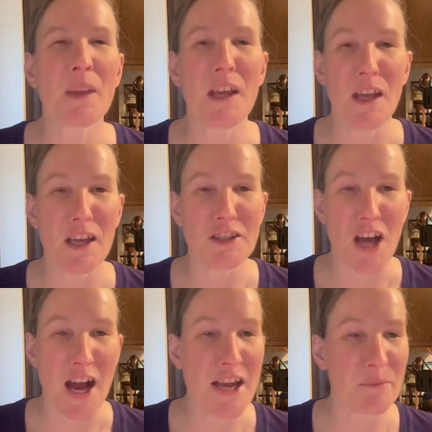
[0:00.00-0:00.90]
and
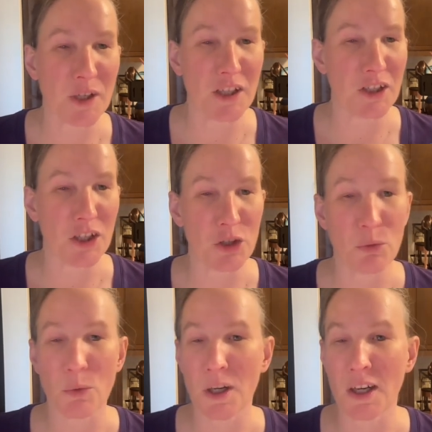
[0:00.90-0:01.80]
I am going to go
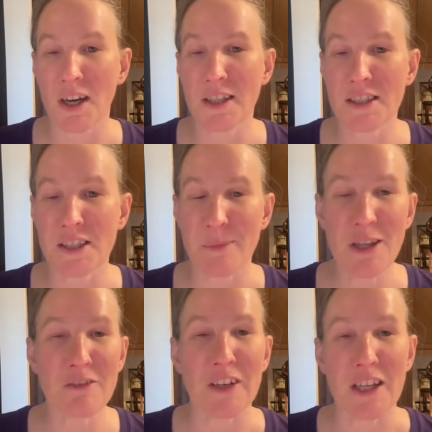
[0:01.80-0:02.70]
work on some
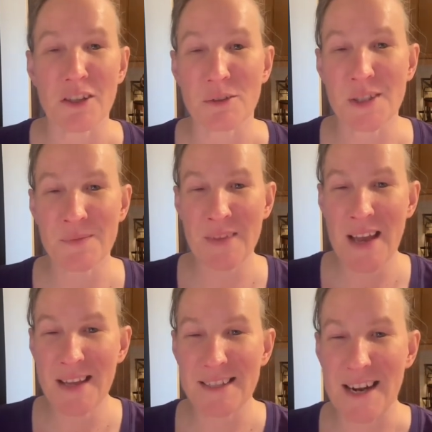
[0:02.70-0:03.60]
other videos.
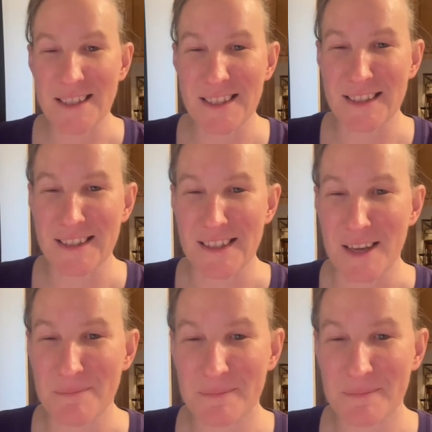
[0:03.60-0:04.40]
Talk to you next time.